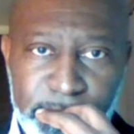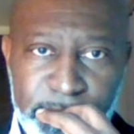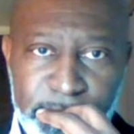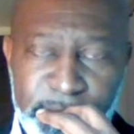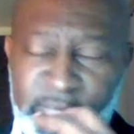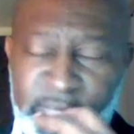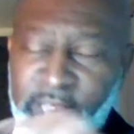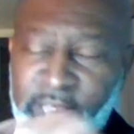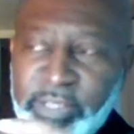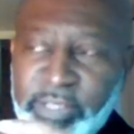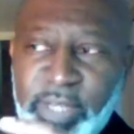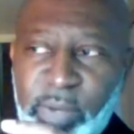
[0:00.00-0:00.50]

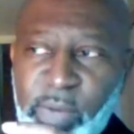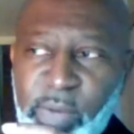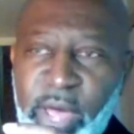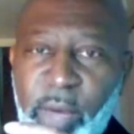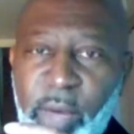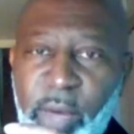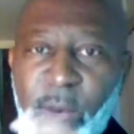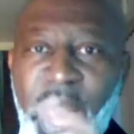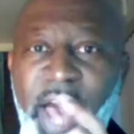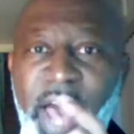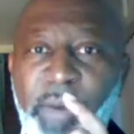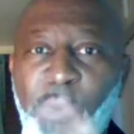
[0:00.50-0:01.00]
That's how
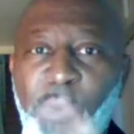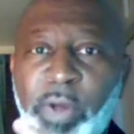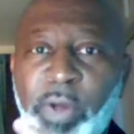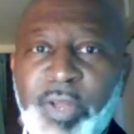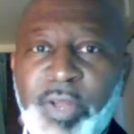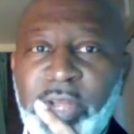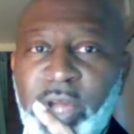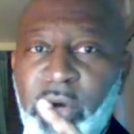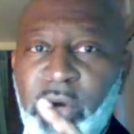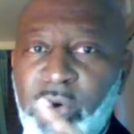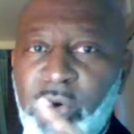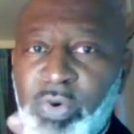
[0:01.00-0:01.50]
I, I want
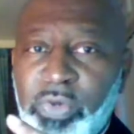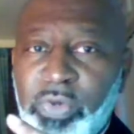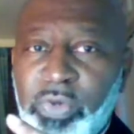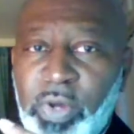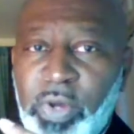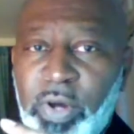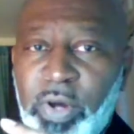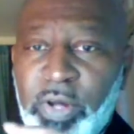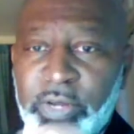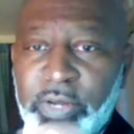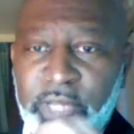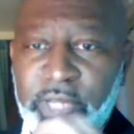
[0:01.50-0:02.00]
to know who
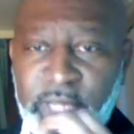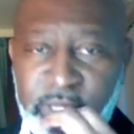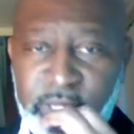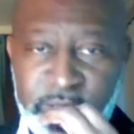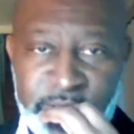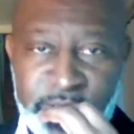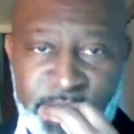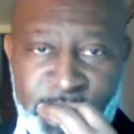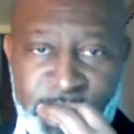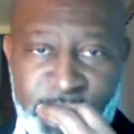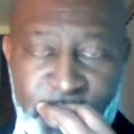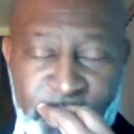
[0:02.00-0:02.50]
you are on the
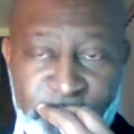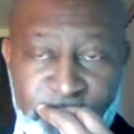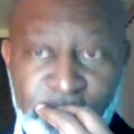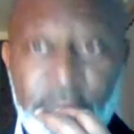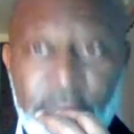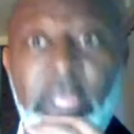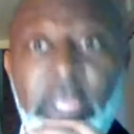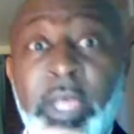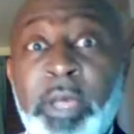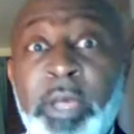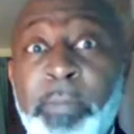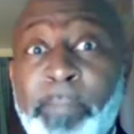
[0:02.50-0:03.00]
inside.
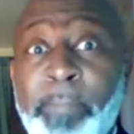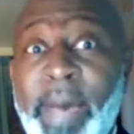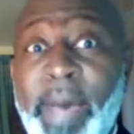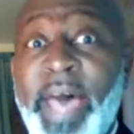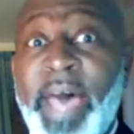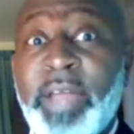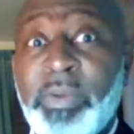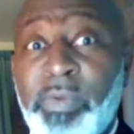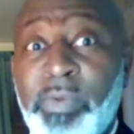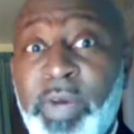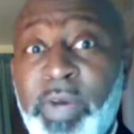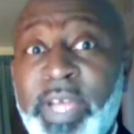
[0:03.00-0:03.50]

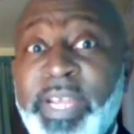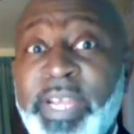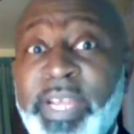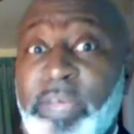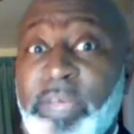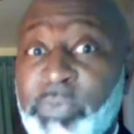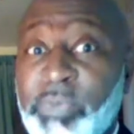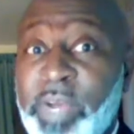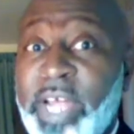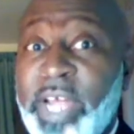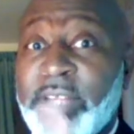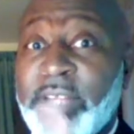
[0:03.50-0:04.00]
By the way,
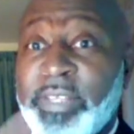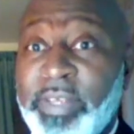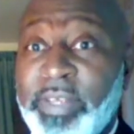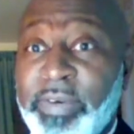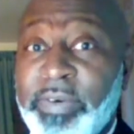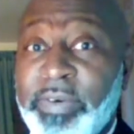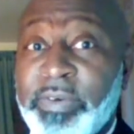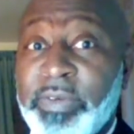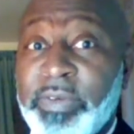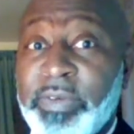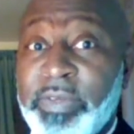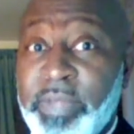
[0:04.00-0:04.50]
that's what I
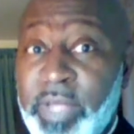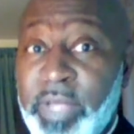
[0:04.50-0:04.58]
told.